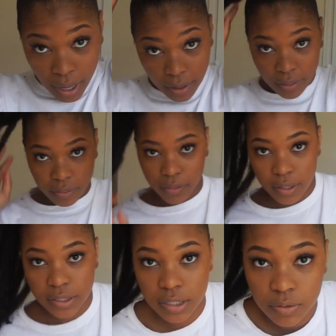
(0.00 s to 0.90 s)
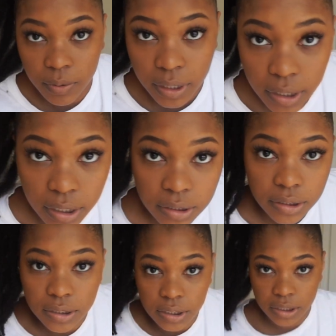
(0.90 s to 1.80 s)
And this is when it
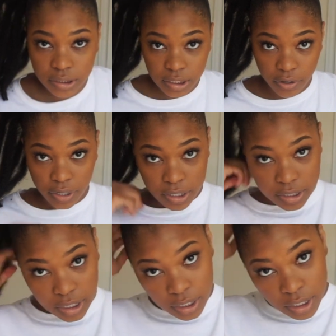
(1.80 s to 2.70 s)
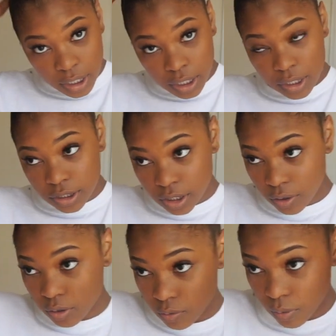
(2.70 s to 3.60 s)
gets serious. So
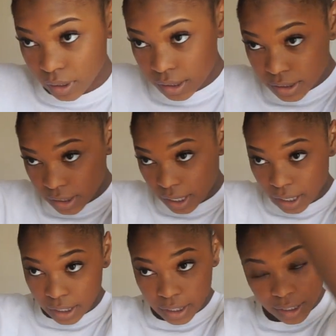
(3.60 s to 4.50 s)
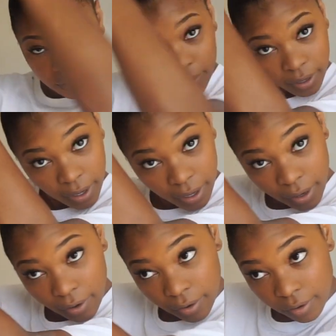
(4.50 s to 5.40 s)
you want to take the
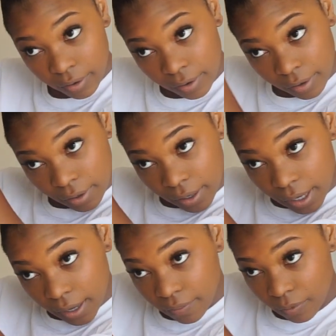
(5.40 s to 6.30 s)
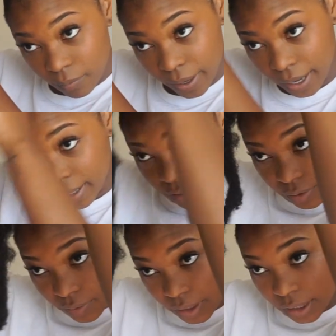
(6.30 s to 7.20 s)
hair, and the way I do it